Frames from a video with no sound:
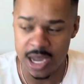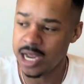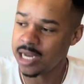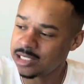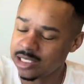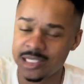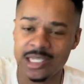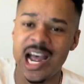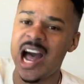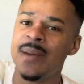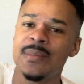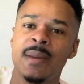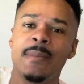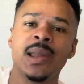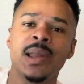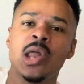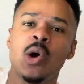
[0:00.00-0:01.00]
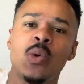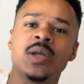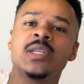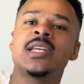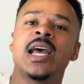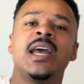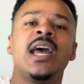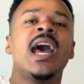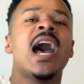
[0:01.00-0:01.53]
Just comment below and
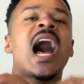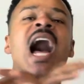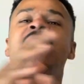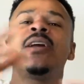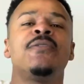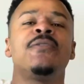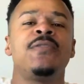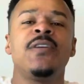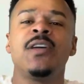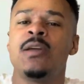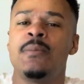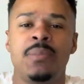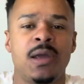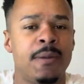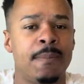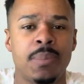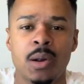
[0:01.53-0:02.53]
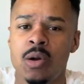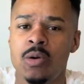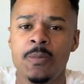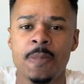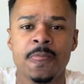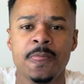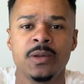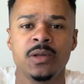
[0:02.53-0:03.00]
say, I can feel it, big bro.